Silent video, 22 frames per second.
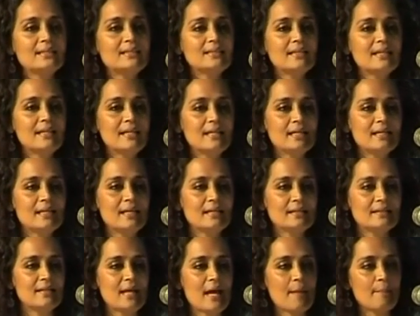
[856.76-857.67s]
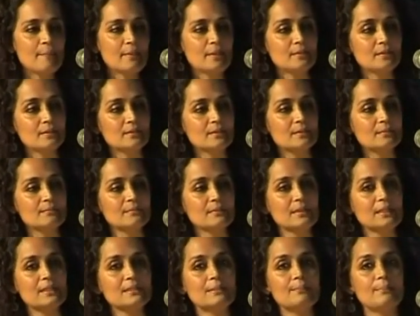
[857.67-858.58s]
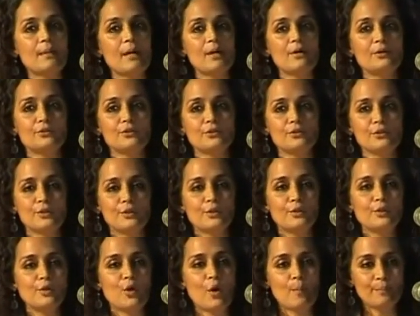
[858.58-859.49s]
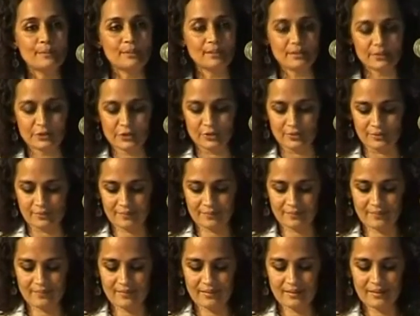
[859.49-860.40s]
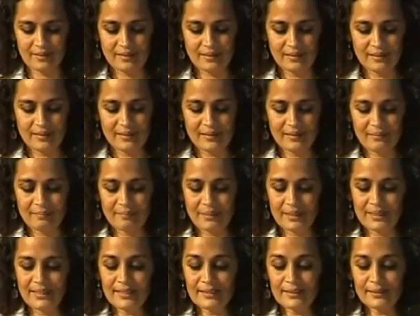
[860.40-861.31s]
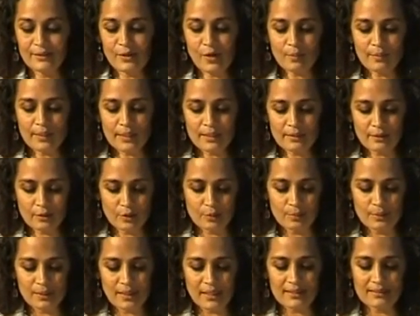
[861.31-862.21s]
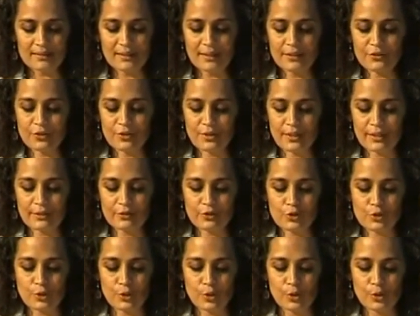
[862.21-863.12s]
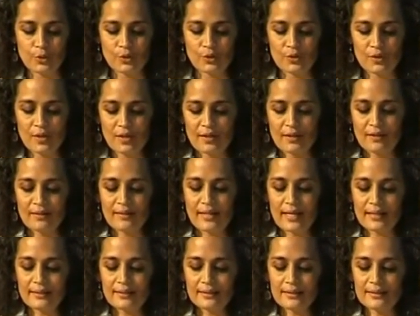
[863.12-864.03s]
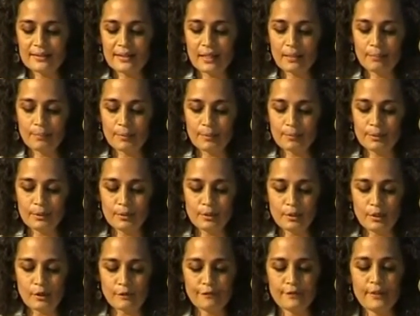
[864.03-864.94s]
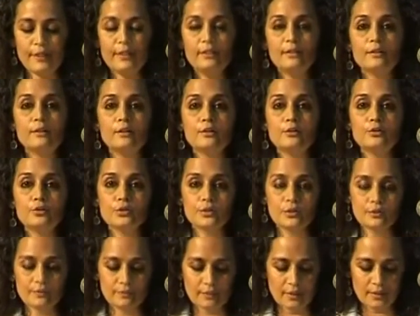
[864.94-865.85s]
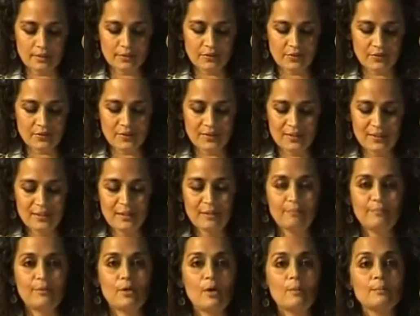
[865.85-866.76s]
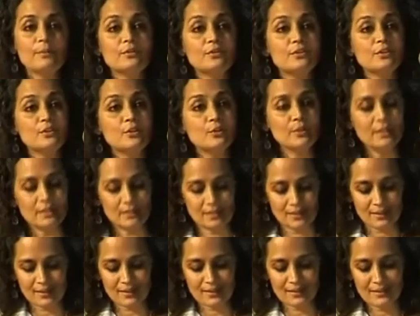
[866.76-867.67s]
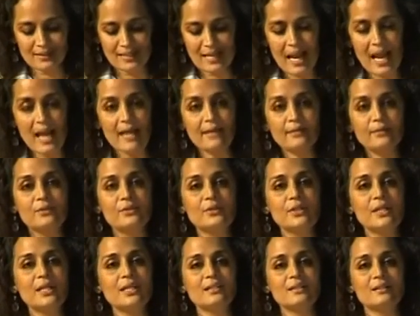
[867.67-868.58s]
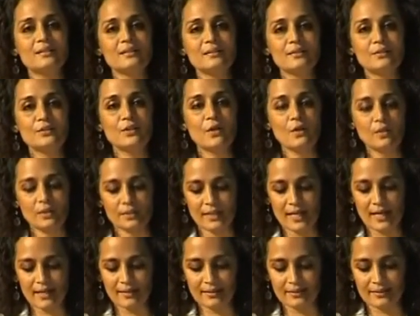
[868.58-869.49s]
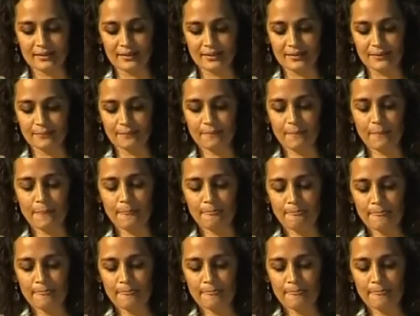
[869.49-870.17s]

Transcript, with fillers: They say that capitalism is about competition, but economic globalization has shown that it's capable of inclusiveness, promiscuity, and great solidarity.